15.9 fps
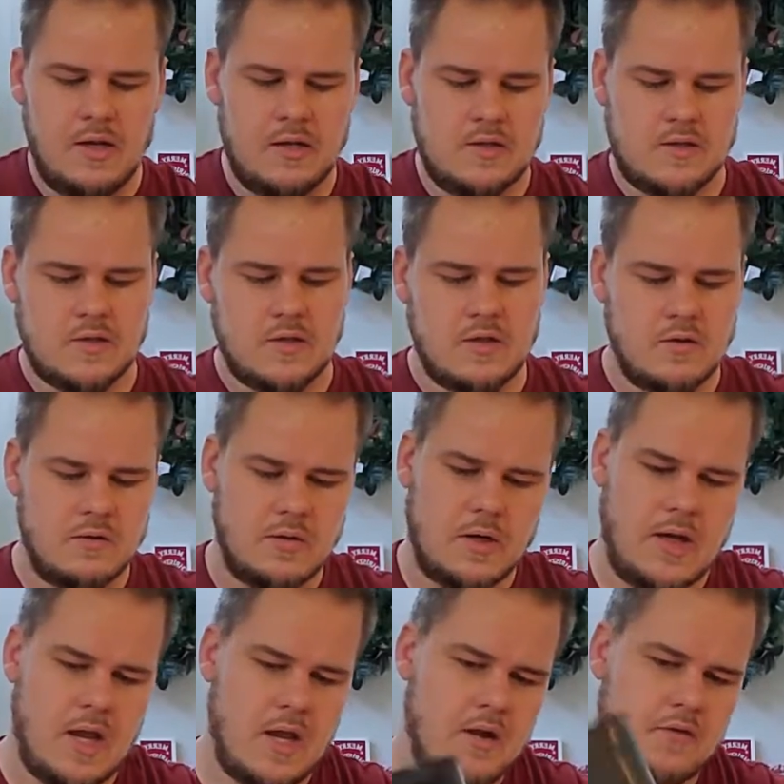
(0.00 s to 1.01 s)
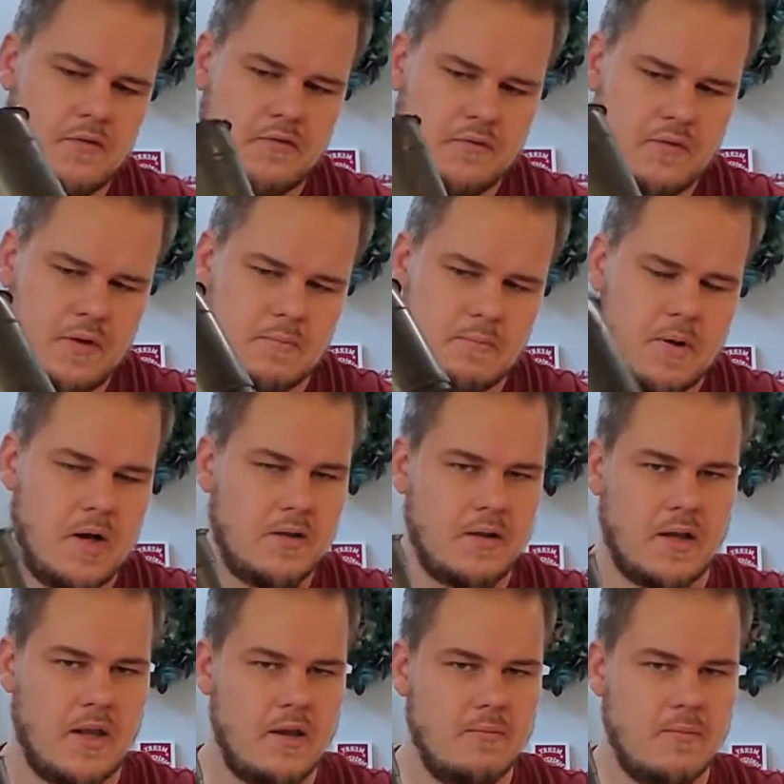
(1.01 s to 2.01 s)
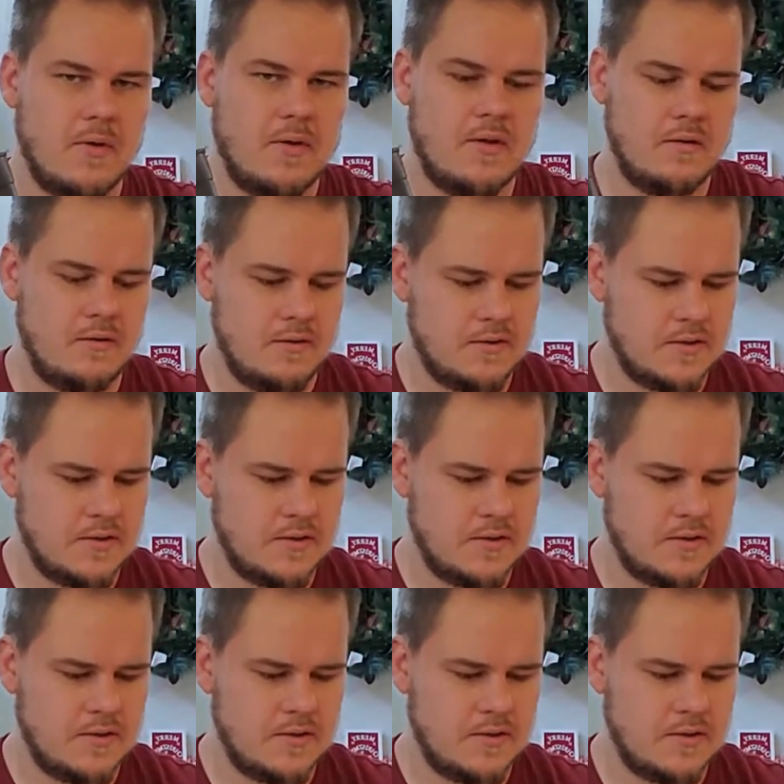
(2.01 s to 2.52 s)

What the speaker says: So I have a pot that came with it.